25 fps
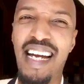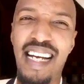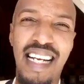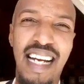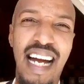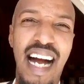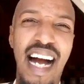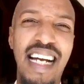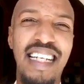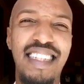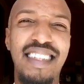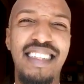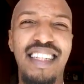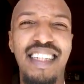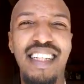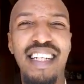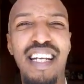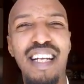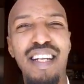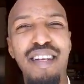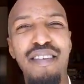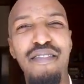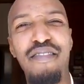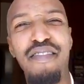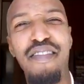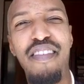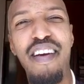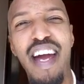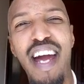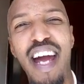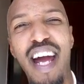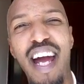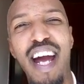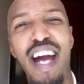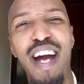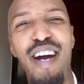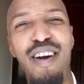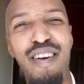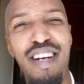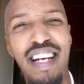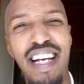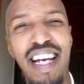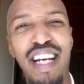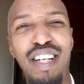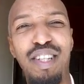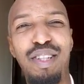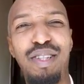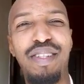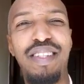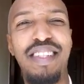Guys, another very
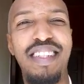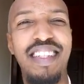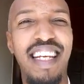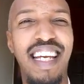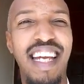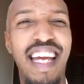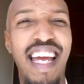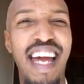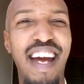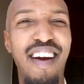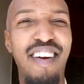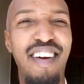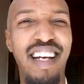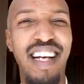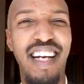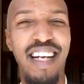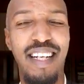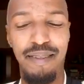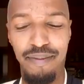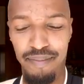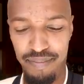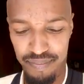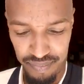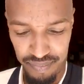interesting area